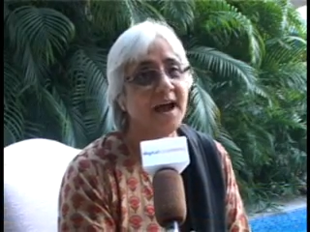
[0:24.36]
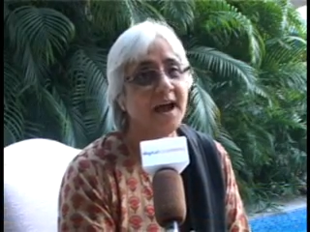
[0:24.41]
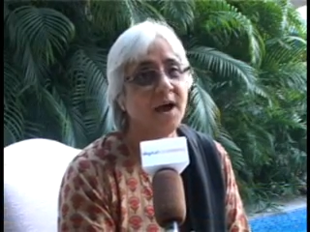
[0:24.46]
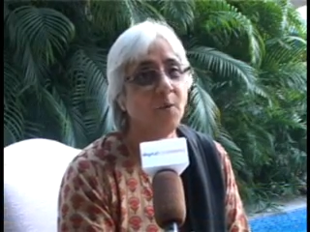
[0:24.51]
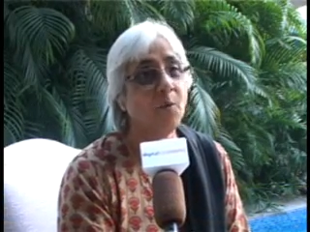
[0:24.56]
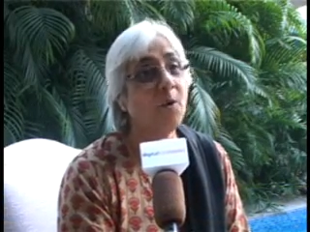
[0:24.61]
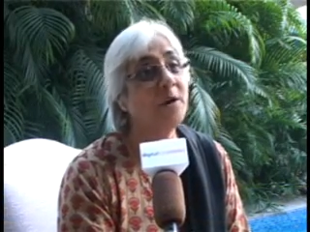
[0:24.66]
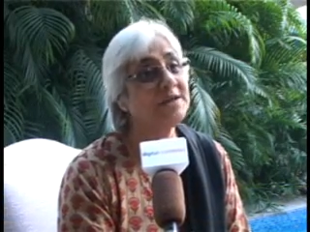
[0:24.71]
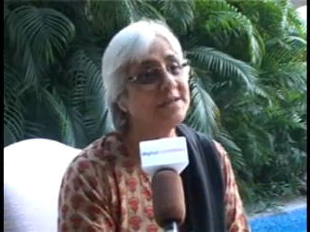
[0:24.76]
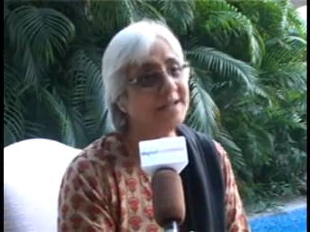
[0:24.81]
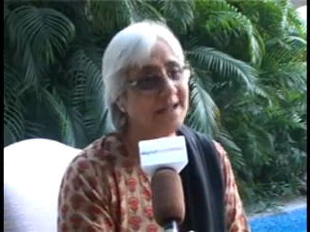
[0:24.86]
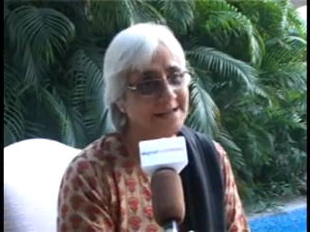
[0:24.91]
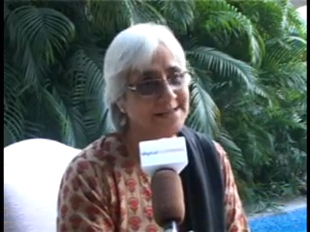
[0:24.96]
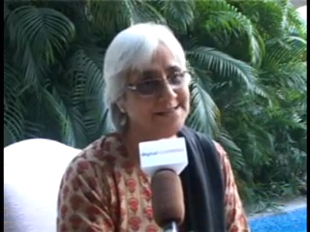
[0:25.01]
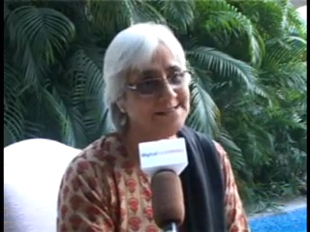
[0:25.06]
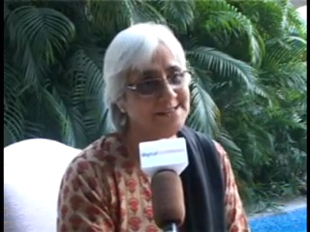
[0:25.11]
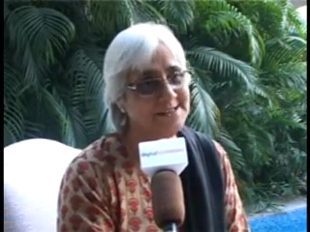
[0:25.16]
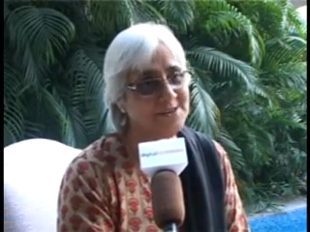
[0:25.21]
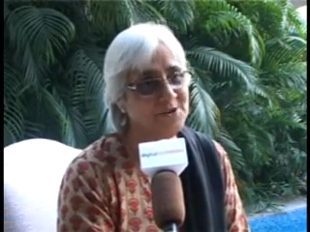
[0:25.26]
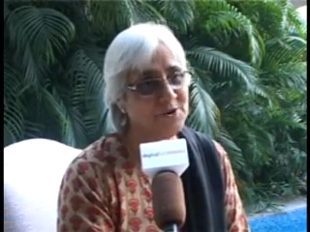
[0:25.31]
what
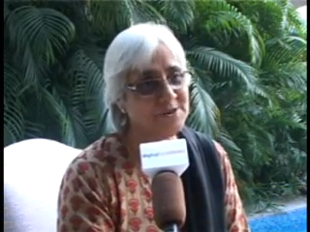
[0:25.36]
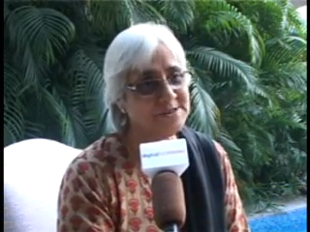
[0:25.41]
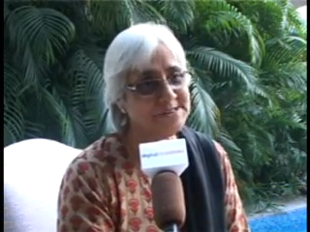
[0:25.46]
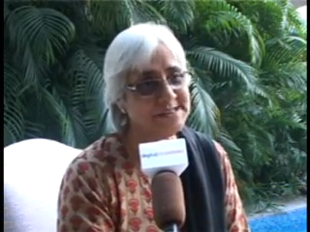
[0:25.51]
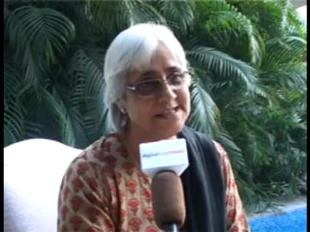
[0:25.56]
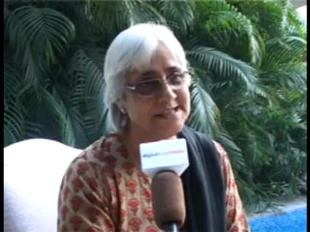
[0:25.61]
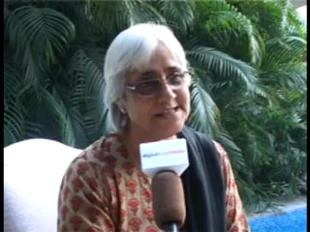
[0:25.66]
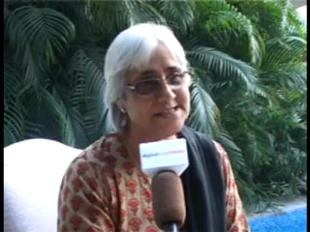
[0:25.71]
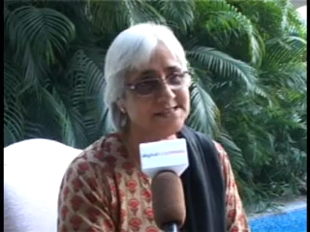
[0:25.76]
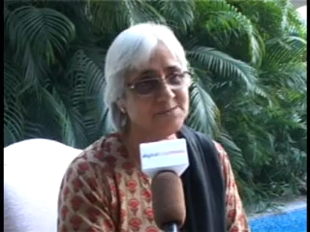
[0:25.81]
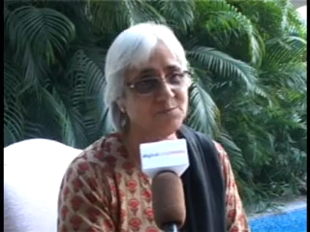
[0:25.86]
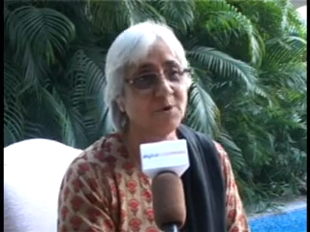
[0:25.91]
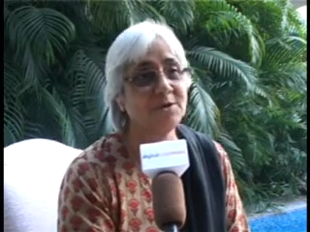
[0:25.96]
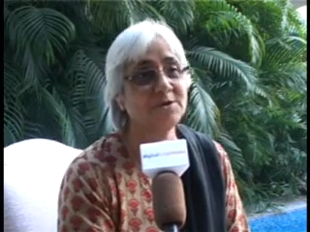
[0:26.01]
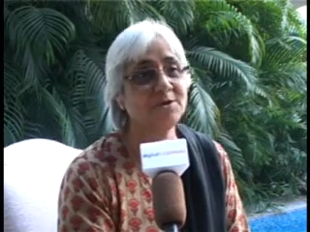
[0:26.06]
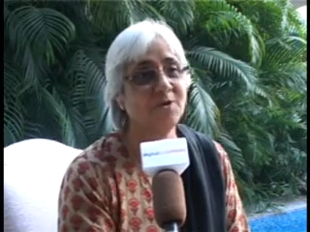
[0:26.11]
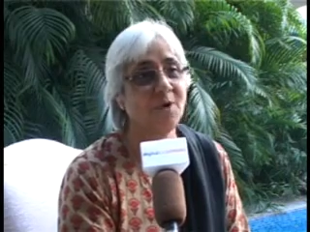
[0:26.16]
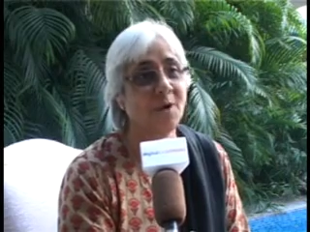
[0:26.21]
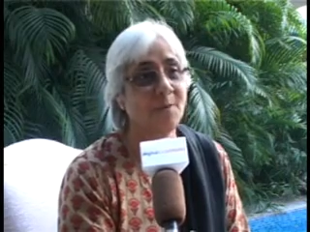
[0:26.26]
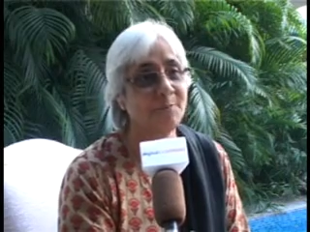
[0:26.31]
continuous is,
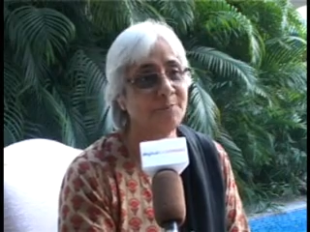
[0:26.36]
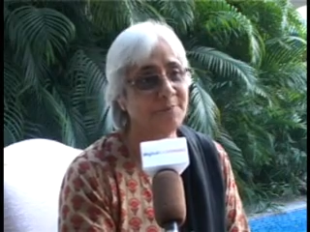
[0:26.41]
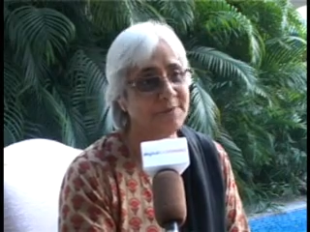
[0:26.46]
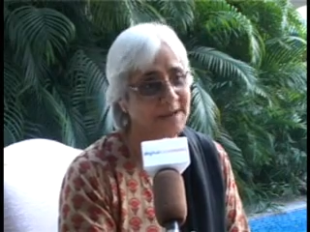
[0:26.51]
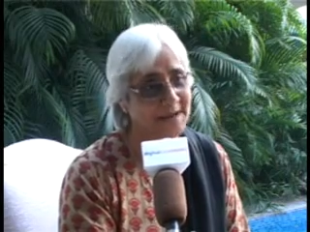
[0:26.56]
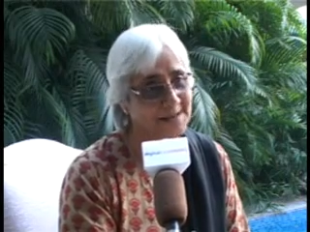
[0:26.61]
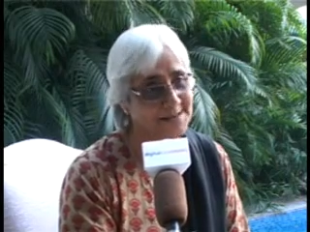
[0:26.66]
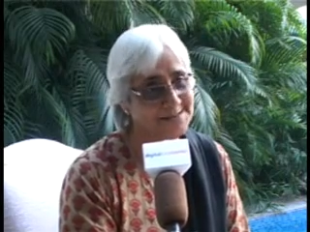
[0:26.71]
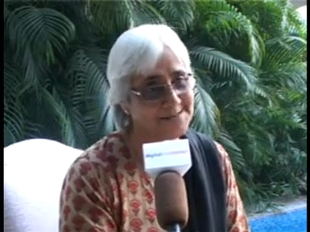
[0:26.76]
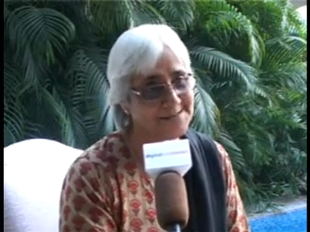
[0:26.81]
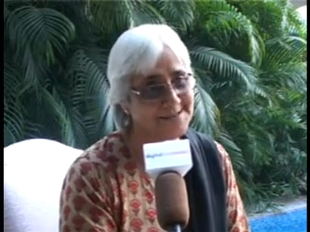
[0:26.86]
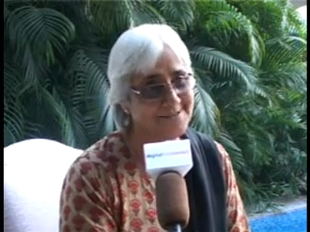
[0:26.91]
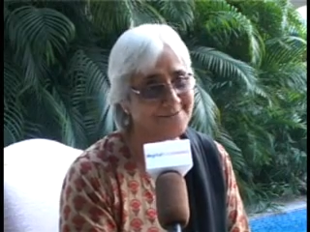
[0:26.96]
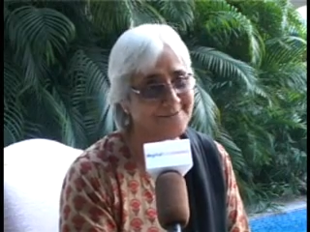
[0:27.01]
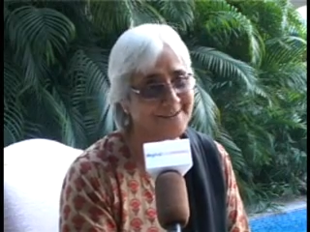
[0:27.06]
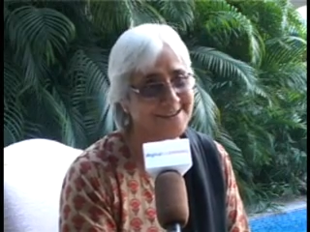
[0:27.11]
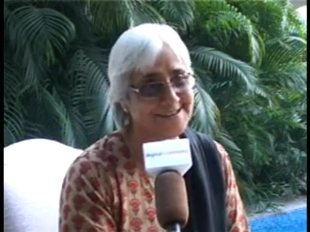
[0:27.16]
what comprehensive